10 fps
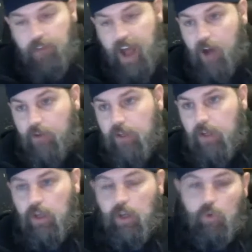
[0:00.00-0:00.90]
found
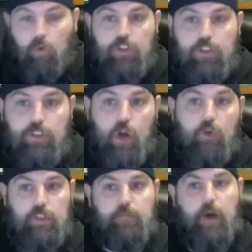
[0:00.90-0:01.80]
were so
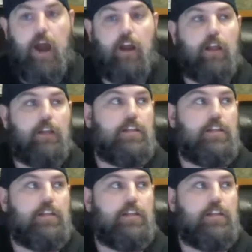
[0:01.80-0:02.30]
inspiring.